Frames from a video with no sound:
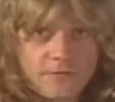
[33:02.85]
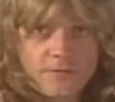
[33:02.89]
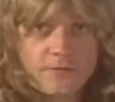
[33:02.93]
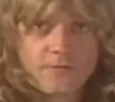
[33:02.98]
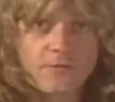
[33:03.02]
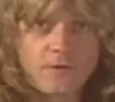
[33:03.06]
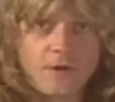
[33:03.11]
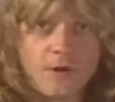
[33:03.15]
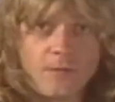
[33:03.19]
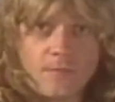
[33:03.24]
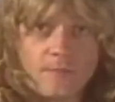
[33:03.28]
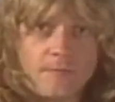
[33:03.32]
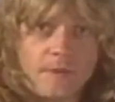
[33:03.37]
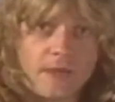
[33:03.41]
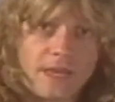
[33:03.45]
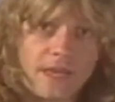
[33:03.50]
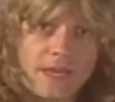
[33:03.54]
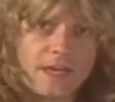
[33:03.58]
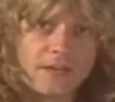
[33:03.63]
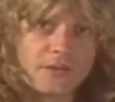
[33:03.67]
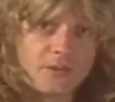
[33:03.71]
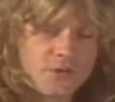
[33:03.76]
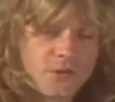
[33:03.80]
from
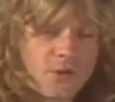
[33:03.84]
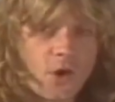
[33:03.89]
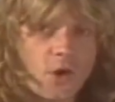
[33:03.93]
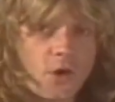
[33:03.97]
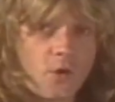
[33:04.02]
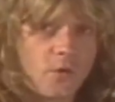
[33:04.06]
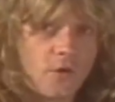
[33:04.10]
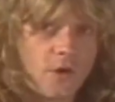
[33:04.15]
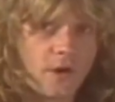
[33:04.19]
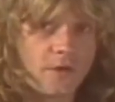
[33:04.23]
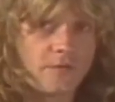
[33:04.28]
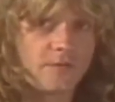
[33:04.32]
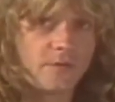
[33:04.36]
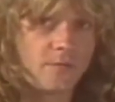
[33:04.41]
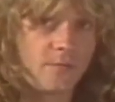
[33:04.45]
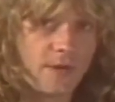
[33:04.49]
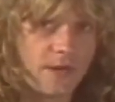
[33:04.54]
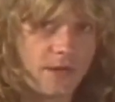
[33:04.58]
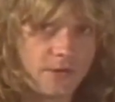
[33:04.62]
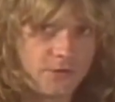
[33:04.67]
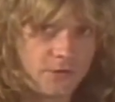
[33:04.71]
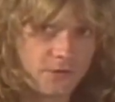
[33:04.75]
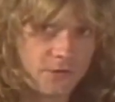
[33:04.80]
each tone of the
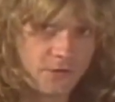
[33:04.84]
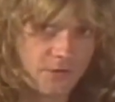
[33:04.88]
major